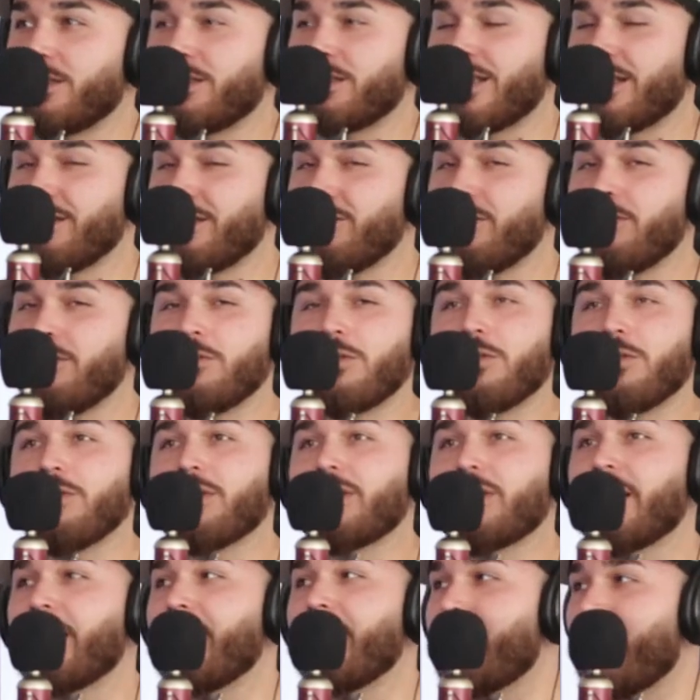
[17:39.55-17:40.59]
It's like, don't don't
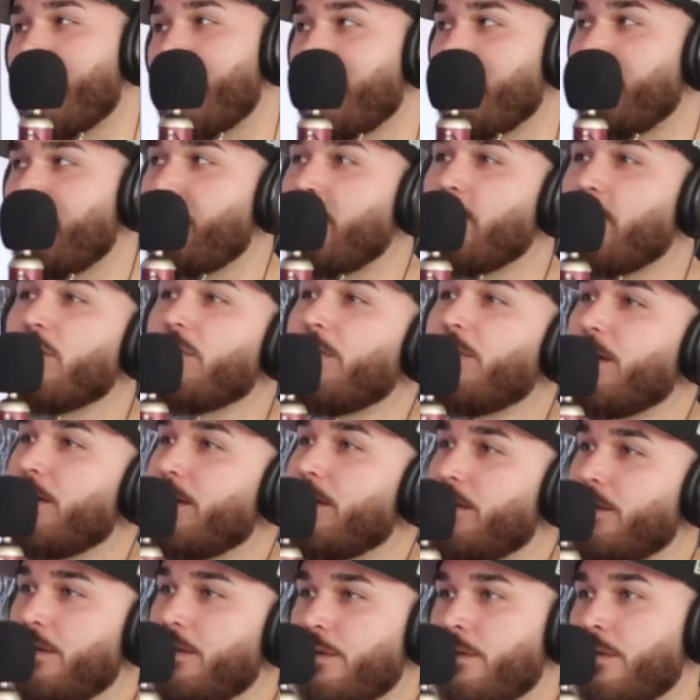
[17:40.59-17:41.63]
say that if you don't
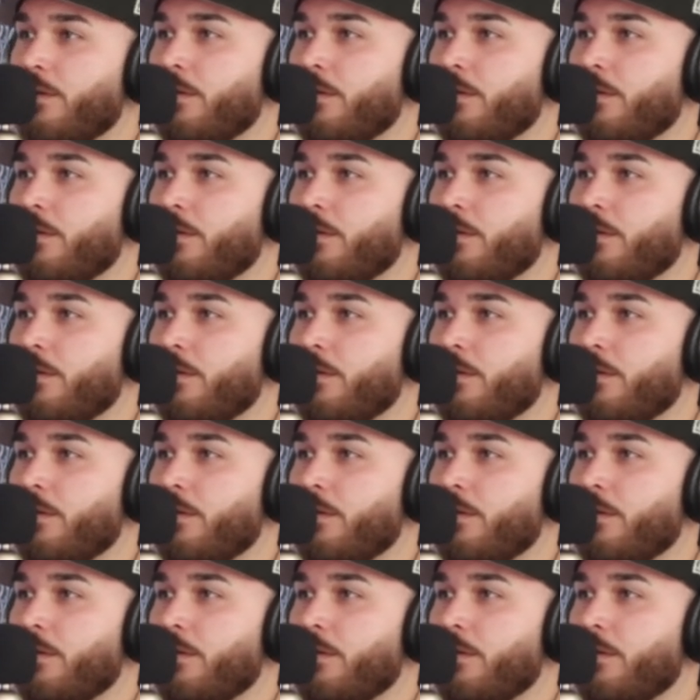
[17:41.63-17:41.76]
mean it.